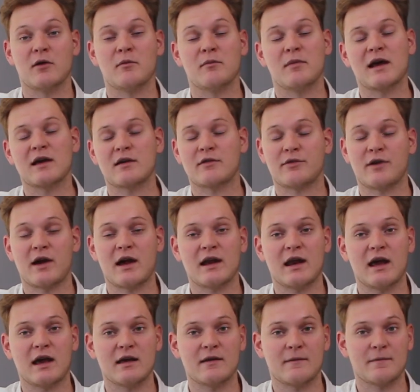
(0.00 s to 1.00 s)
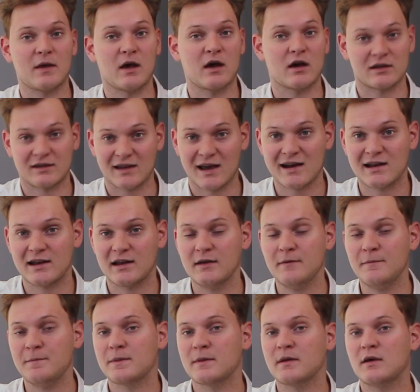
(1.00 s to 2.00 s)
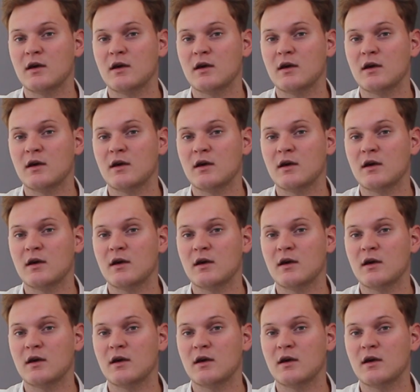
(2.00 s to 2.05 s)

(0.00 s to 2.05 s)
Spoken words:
on Black Friday exactly,